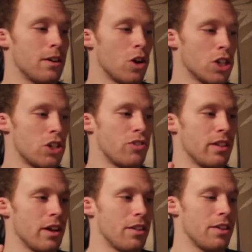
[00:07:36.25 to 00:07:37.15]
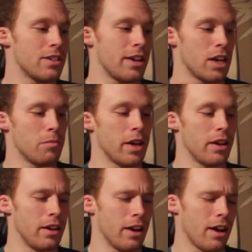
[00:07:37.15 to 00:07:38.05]
considering that this
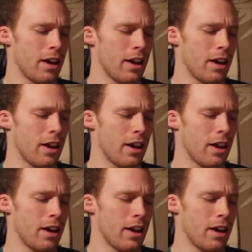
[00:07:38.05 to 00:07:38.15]
anime,